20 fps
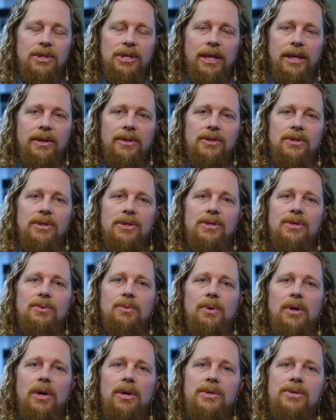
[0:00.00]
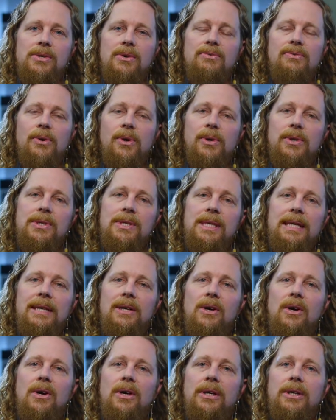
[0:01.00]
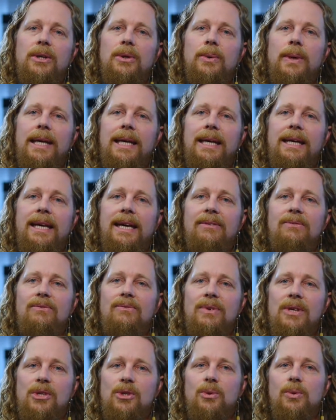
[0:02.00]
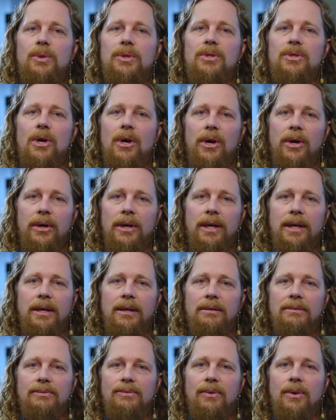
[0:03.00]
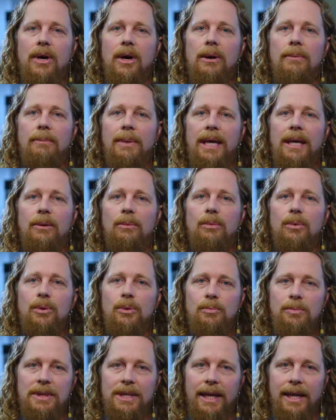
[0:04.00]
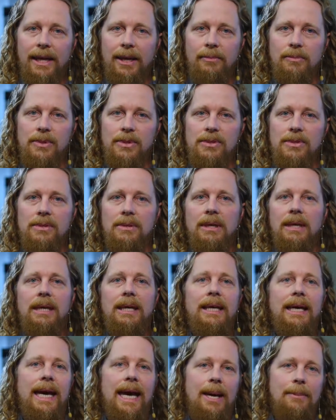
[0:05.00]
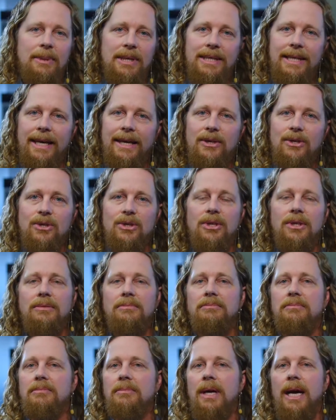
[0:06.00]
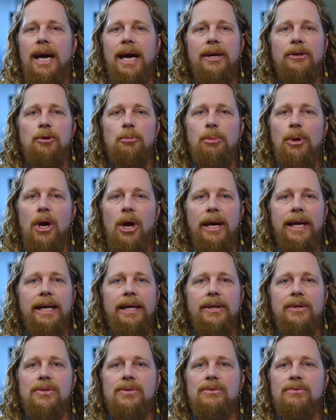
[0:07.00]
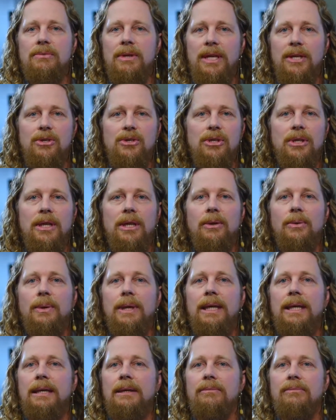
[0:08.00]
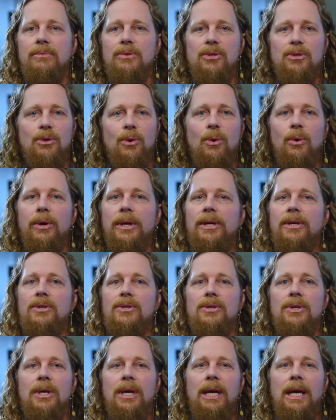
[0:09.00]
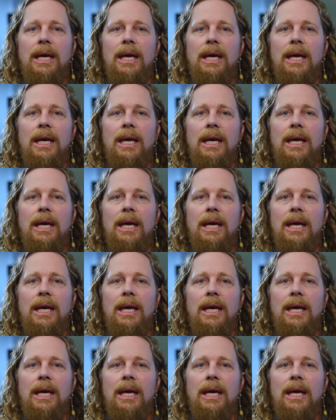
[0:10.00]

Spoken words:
challenges, we're also focusing on creating a visual target for our main room types: habitation, hydroponics, engineering, storage.